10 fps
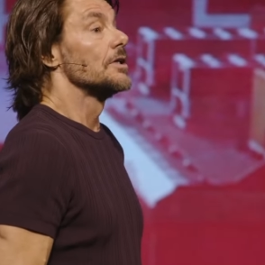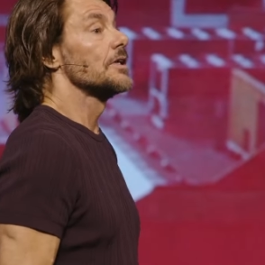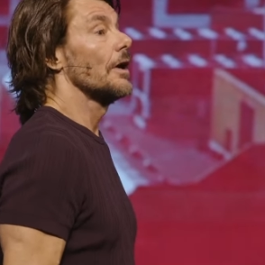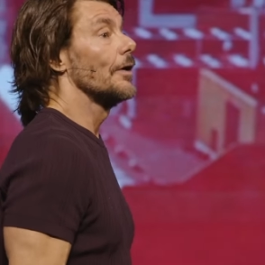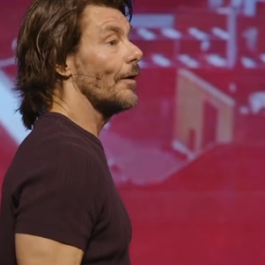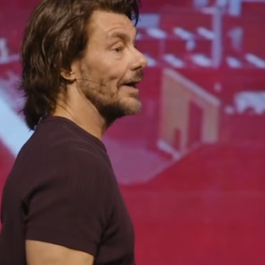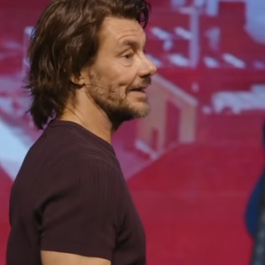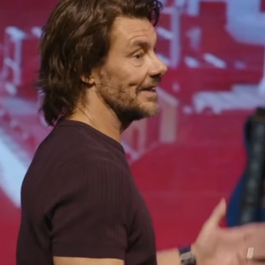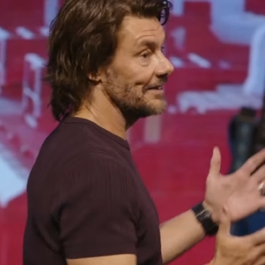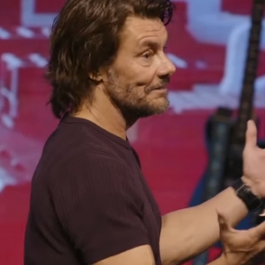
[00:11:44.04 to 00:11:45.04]
So
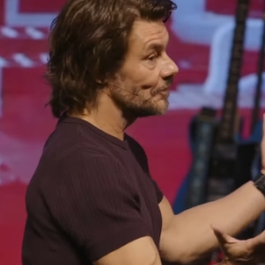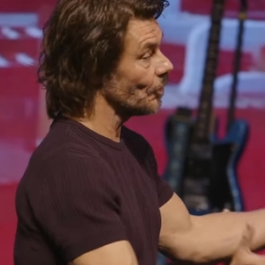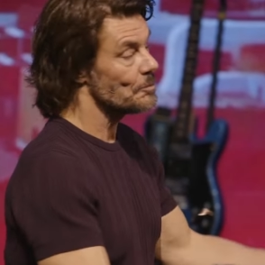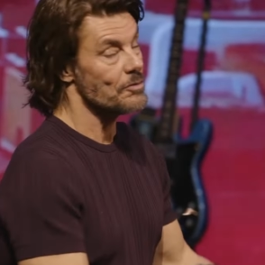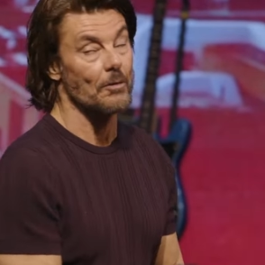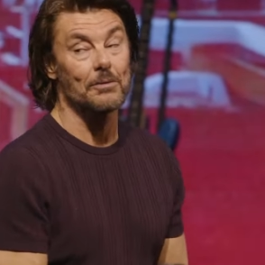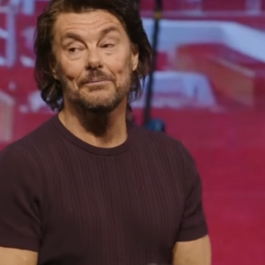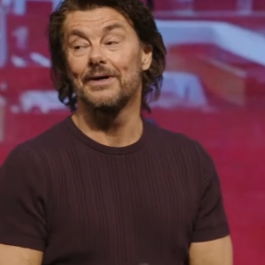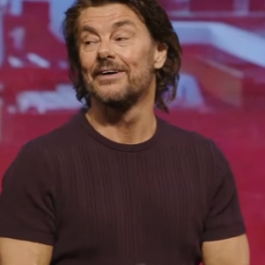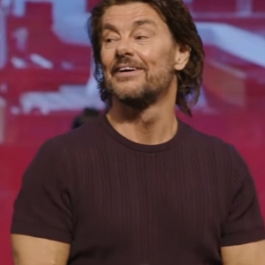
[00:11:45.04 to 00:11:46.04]
I said, not a
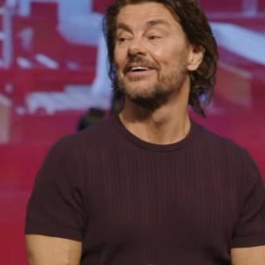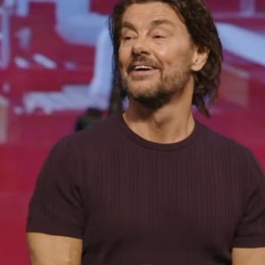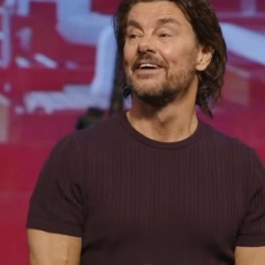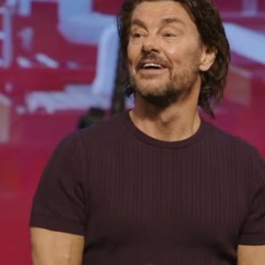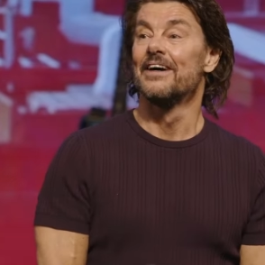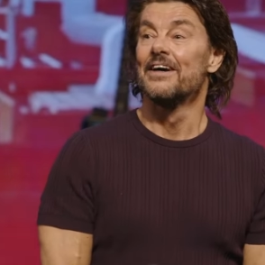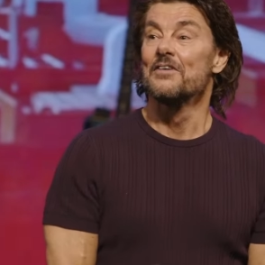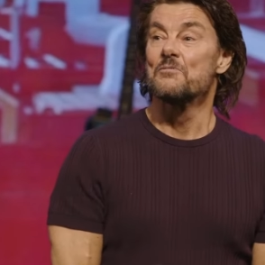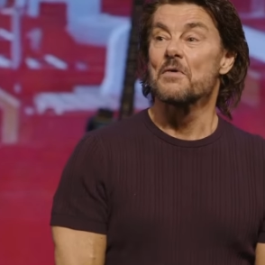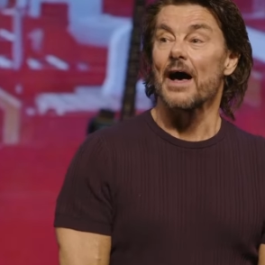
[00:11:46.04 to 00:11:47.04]
problem.
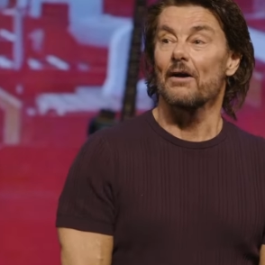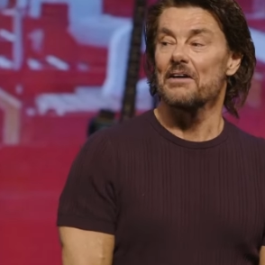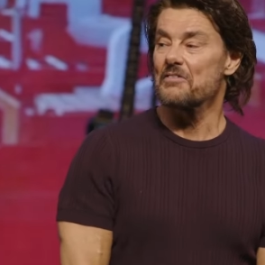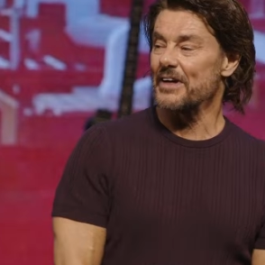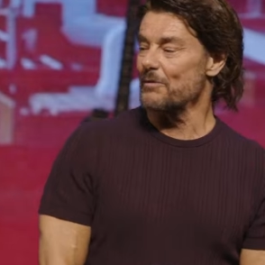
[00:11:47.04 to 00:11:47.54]
And I'll never